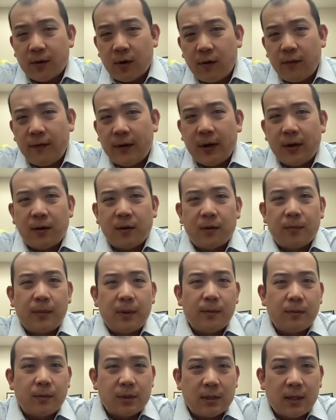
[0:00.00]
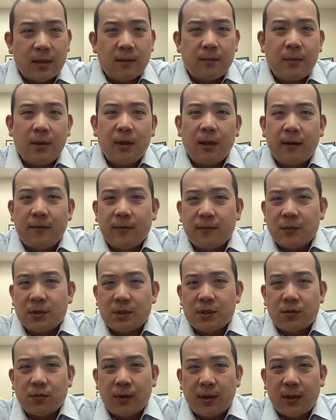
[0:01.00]
Go find other people. Tell them you love them
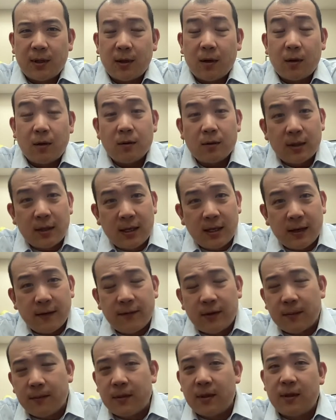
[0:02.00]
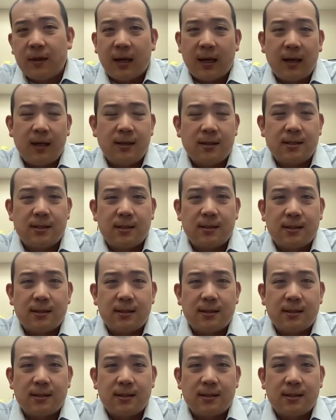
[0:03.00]
just the way they are. Give them thanks.